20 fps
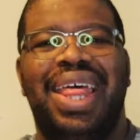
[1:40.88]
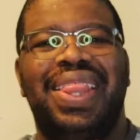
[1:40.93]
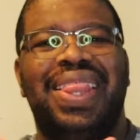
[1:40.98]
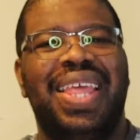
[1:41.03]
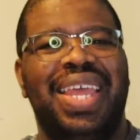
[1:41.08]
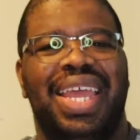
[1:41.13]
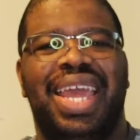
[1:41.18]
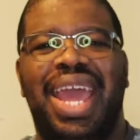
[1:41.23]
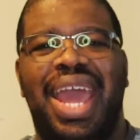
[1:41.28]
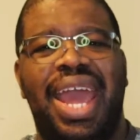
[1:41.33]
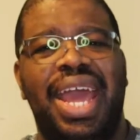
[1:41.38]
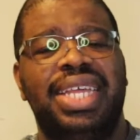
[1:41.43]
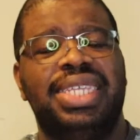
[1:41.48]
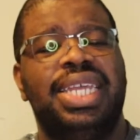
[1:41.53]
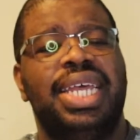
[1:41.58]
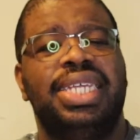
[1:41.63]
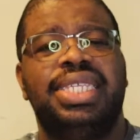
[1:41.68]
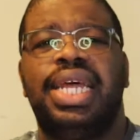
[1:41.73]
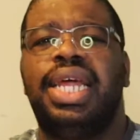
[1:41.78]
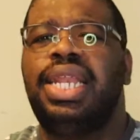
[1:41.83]
The cast
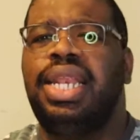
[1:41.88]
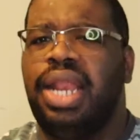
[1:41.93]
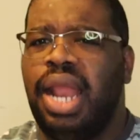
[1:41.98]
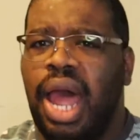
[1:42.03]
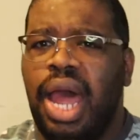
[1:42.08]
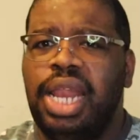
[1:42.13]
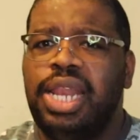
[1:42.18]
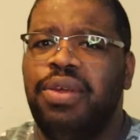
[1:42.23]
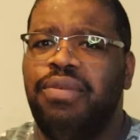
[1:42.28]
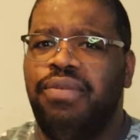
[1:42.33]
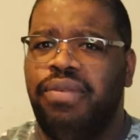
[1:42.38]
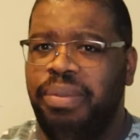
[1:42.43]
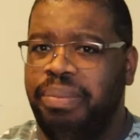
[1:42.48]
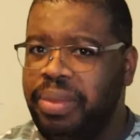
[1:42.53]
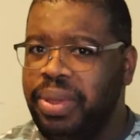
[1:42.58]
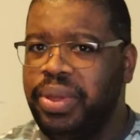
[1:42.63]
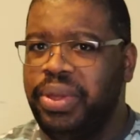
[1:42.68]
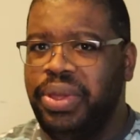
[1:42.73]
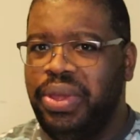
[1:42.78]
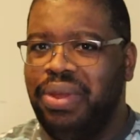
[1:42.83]
has a lot of
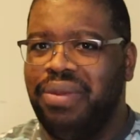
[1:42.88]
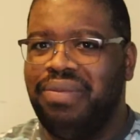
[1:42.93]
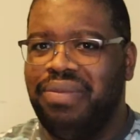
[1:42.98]
familiar